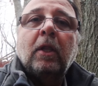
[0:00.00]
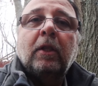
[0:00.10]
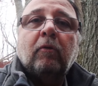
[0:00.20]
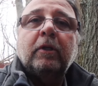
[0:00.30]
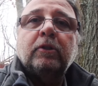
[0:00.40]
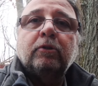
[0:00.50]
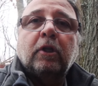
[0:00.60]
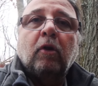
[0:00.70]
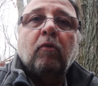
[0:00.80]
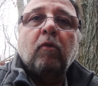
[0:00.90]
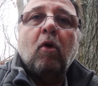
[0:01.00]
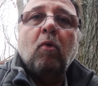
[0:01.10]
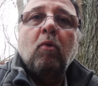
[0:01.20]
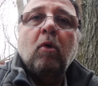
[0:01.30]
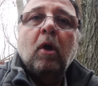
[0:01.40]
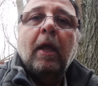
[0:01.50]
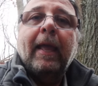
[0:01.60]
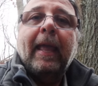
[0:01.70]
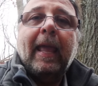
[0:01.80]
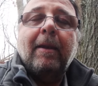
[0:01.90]
the crystals can grow
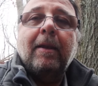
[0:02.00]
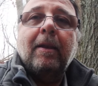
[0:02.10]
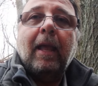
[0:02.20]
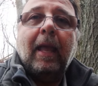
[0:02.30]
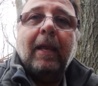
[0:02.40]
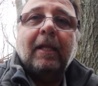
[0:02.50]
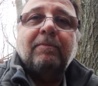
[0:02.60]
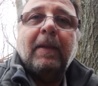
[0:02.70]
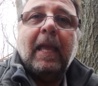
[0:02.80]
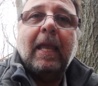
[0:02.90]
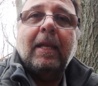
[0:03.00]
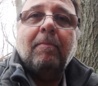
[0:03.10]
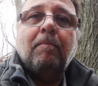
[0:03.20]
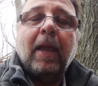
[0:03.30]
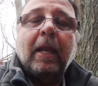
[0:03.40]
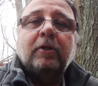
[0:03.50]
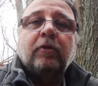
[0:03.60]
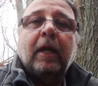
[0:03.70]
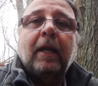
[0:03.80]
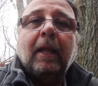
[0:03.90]
and, and expand and
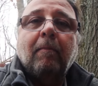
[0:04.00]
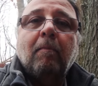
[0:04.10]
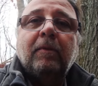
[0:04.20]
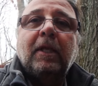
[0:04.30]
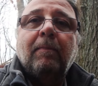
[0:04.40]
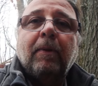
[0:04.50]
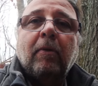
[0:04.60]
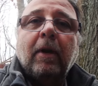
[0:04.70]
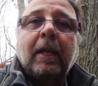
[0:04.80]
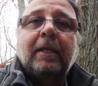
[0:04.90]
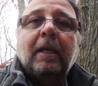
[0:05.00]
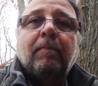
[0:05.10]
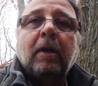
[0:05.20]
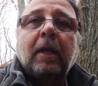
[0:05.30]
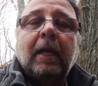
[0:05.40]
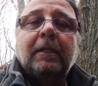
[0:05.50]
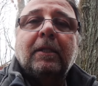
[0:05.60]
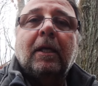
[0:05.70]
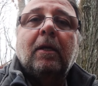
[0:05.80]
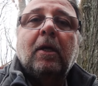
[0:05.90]
penetrate deeper and deeper into
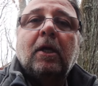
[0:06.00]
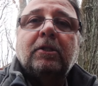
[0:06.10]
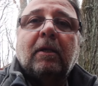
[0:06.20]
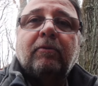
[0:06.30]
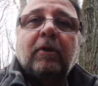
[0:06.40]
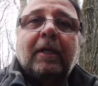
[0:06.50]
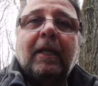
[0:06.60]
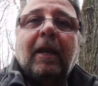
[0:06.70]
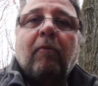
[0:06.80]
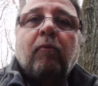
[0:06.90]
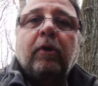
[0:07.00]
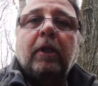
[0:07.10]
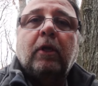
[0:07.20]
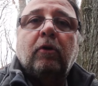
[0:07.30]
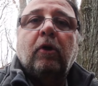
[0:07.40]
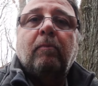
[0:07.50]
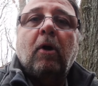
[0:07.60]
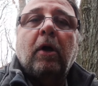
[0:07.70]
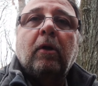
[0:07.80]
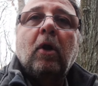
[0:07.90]
the substrate to get a really good
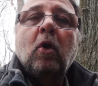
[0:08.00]
bond.